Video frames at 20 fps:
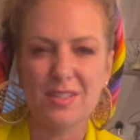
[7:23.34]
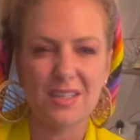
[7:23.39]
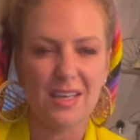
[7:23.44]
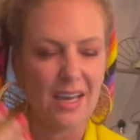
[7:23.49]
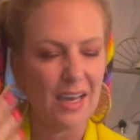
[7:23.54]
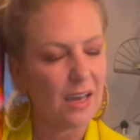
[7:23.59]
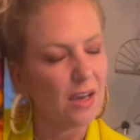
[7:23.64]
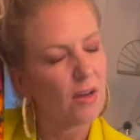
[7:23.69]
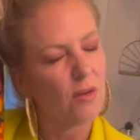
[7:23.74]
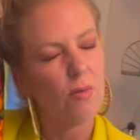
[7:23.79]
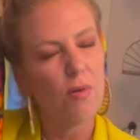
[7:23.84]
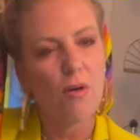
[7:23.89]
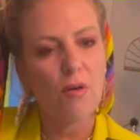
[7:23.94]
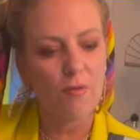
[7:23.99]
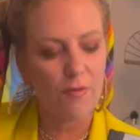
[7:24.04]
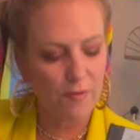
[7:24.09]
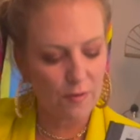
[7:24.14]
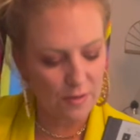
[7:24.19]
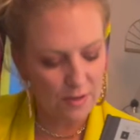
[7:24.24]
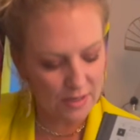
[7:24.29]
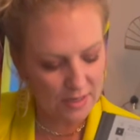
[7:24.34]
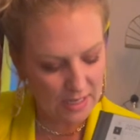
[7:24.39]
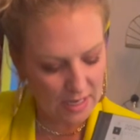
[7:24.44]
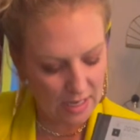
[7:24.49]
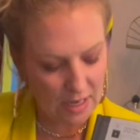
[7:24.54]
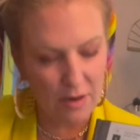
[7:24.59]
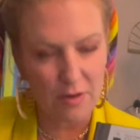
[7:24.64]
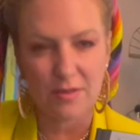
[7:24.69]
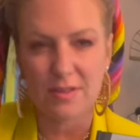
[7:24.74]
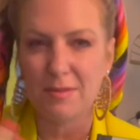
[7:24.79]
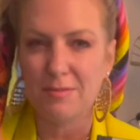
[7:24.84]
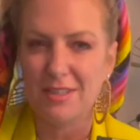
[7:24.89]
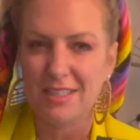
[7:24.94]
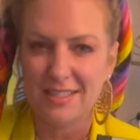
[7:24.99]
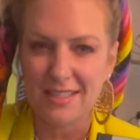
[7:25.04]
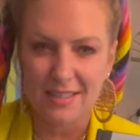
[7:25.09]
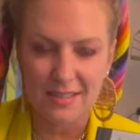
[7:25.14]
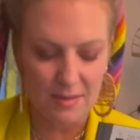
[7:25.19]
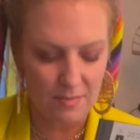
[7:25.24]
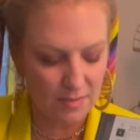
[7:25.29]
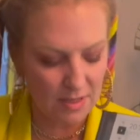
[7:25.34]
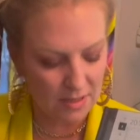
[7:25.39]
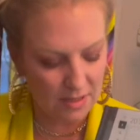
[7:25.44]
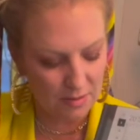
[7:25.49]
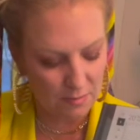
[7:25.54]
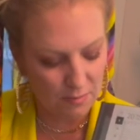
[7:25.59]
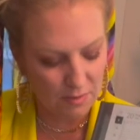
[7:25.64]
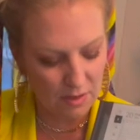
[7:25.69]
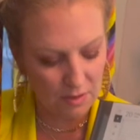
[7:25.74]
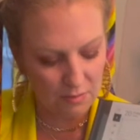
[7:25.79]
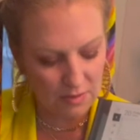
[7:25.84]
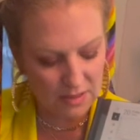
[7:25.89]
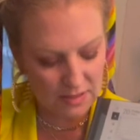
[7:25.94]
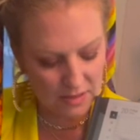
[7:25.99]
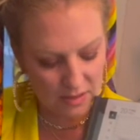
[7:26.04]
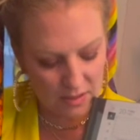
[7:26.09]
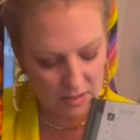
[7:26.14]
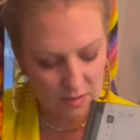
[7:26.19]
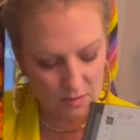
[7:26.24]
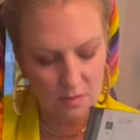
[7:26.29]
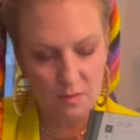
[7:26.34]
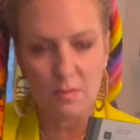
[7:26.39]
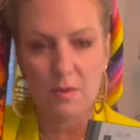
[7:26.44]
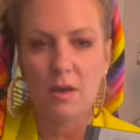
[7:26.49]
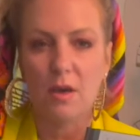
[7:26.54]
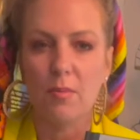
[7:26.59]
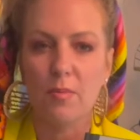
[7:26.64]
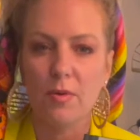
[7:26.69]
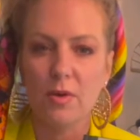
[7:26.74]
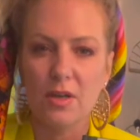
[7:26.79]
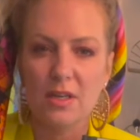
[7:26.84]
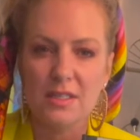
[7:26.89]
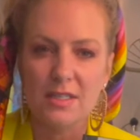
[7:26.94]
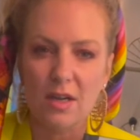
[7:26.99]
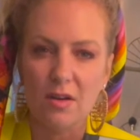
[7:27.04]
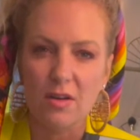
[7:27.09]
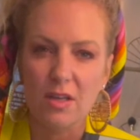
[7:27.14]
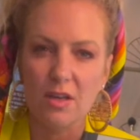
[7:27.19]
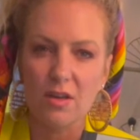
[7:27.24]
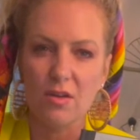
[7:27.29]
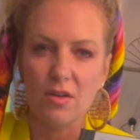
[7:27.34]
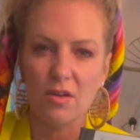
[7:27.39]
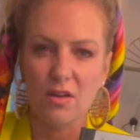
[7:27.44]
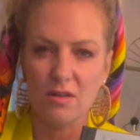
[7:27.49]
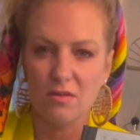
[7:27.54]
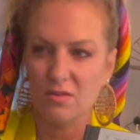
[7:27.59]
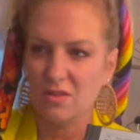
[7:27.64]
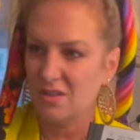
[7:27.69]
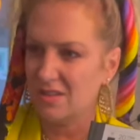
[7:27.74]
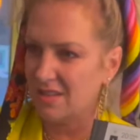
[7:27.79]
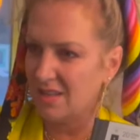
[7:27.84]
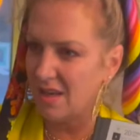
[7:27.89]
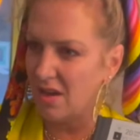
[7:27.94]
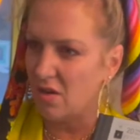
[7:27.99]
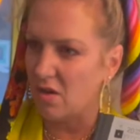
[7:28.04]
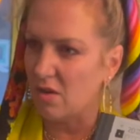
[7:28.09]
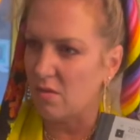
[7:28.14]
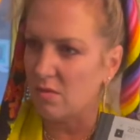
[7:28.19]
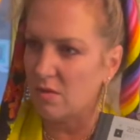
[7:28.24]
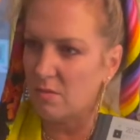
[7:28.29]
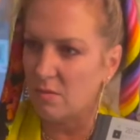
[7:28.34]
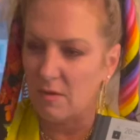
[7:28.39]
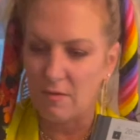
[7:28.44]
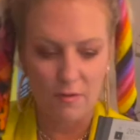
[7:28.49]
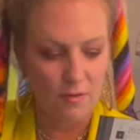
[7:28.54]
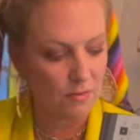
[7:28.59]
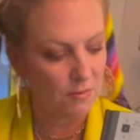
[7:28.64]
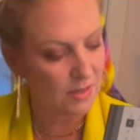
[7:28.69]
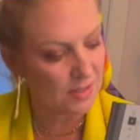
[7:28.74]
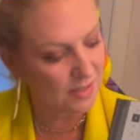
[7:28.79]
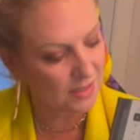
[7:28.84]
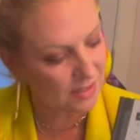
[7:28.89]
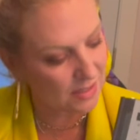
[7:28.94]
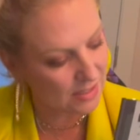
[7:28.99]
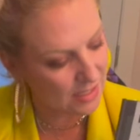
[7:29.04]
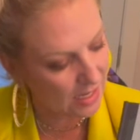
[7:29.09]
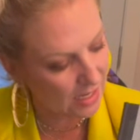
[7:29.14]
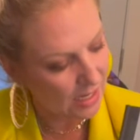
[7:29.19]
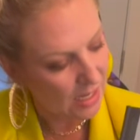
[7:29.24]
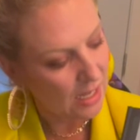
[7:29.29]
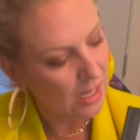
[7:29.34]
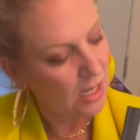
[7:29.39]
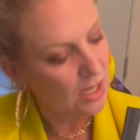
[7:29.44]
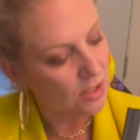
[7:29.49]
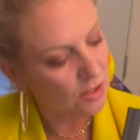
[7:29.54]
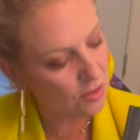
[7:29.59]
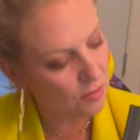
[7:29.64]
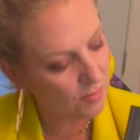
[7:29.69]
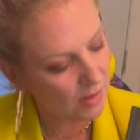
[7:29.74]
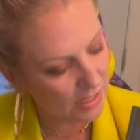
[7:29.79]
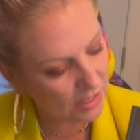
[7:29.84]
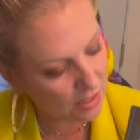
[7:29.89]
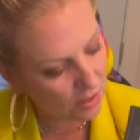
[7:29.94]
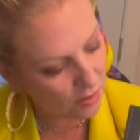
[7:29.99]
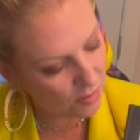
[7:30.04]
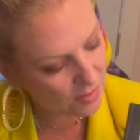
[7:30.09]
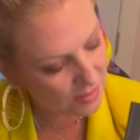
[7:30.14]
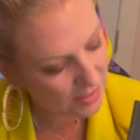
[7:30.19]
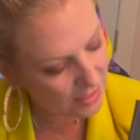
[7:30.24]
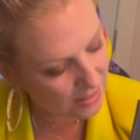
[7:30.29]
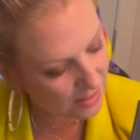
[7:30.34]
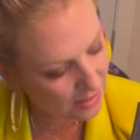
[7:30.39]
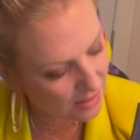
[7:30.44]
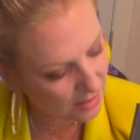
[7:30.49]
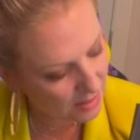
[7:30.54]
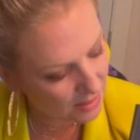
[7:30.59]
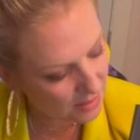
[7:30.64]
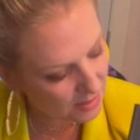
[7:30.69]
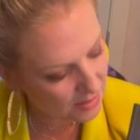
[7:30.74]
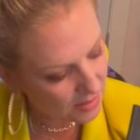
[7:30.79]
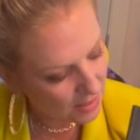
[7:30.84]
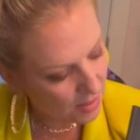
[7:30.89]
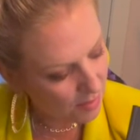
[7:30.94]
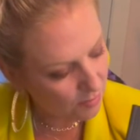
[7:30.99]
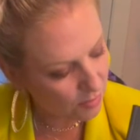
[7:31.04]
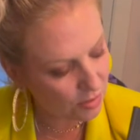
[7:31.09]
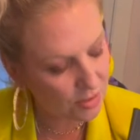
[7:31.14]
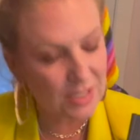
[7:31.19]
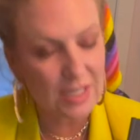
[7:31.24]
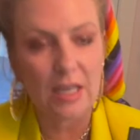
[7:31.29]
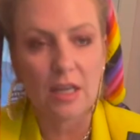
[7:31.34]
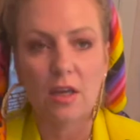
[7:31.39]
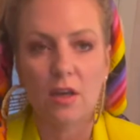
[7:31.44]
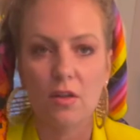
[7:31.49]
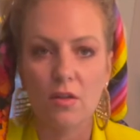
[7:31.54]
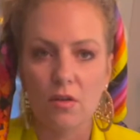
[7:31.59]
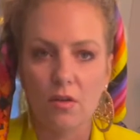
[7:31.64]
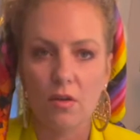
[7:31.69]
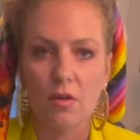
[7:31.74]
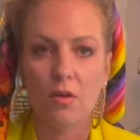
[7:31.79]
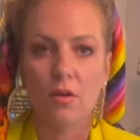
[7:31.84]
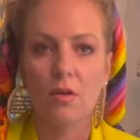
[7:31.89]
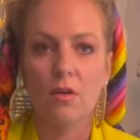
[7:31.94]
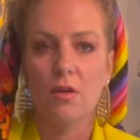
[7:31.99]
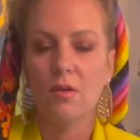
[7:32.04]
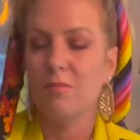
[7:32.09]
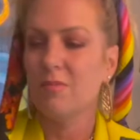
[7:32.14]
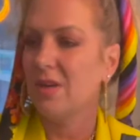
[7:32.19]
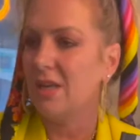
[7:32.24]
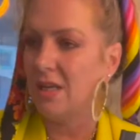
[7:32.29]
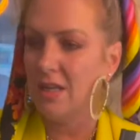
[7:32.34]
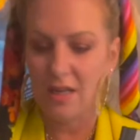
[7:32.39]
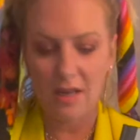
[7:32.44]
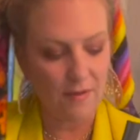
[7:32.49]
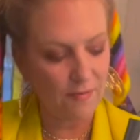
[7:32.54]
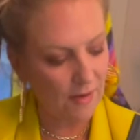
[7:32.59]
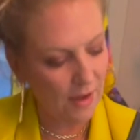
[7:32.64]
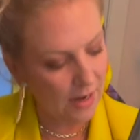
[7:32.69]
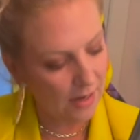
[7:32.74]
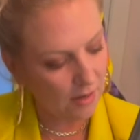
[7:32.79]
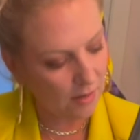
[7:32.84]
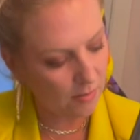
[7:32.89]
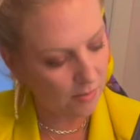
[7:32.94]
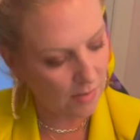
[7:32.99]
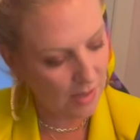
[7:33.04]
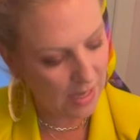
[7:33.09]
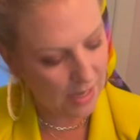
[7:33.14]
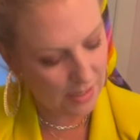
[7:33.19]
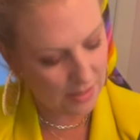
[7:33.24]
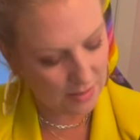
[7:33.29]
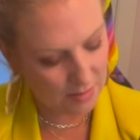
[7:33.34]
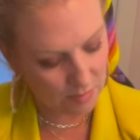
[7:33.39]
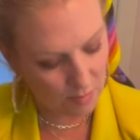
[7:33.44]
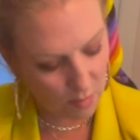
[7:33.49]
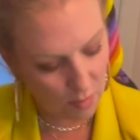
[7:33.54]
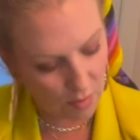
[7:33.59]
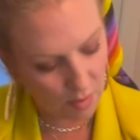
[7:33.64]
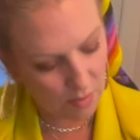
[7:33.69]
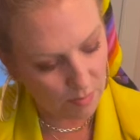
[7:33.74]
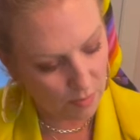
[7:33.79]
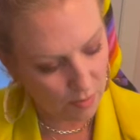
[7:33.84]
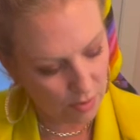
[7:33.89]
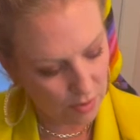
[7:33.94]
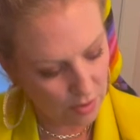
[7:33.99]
like quote for the day or somebody says something that really resonates with me, I'll put it down here and I'll just carry it with me for the rest of the day, do my notes. And then this particular PDF item has more and more